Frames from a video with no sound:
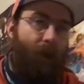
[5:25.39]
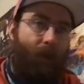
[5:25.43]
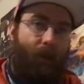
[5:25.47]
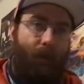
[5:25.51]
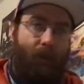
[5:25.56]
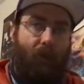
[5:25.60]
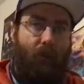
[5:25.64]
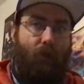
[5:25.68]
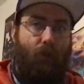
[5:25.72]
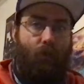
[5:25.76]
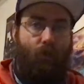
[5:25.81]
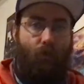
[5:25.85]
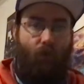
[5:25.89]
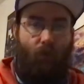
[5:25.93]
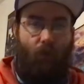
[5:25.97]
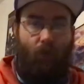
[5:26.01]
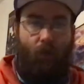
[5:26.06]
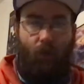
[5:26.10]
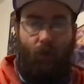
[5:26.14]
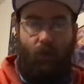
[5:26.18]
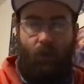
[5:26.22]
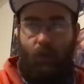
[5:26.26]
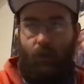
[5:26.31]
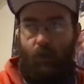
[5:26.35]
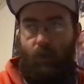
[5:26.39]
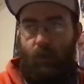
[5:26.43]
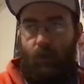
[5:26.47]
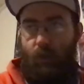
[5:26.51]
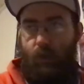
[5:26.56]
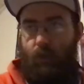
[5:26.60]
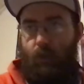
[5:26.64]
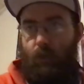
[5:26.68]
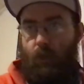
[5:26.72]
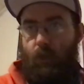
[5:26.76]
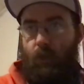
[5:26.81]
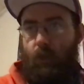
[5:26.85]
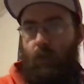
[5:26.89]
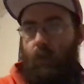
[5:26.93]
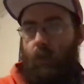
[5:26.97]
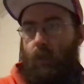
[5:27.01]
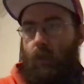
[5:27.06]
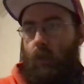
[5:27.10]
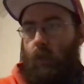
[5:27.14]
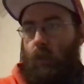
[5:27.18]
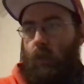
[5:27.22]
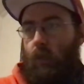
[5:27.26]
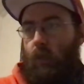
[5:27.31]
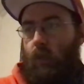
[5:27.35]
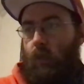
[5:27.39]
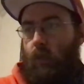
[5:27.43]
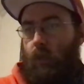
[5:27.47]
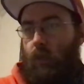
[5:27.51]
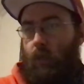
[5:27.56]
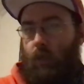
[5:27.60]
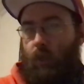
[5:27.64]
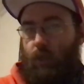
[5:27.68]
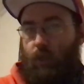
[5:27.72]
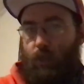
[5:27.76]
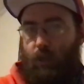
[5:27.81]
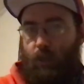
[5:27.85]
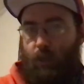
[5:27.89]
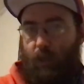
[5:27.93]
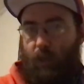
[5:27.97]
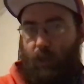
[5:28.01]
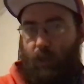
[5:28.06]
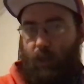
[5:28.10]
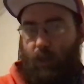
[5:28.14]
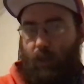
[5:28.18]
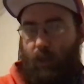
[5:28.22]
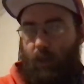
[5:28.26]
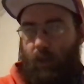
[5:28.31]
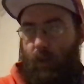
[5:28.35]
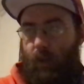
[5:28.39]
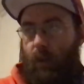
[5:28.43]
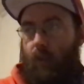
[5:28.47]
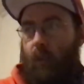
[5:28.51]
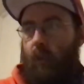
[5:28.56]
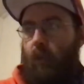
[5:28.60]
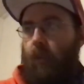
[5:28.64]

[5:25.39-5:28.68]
as Deuterogonist, as to mean